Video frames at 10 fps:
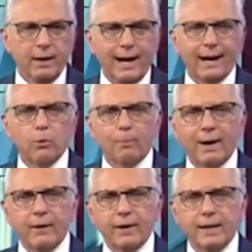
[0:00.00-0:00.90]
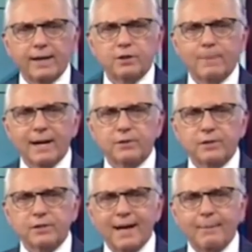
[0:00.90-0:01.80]
AquaBounty expects
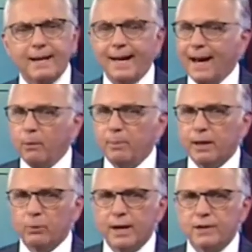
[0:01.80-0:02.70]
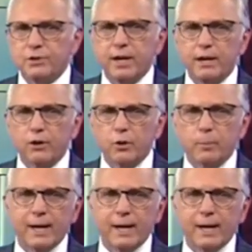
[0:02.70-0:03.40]
the salmon now being raised here to